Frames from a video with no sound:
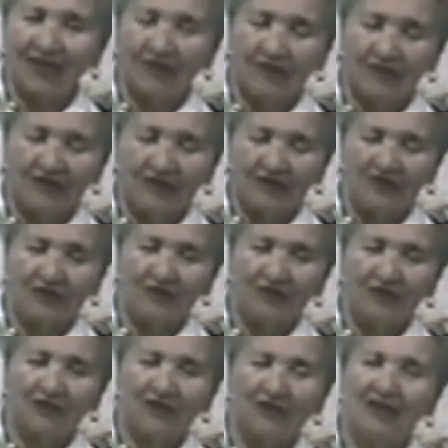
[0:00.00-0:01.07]

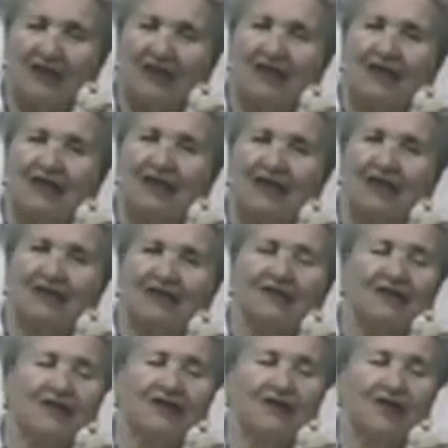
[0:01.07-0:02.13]
harpsichord like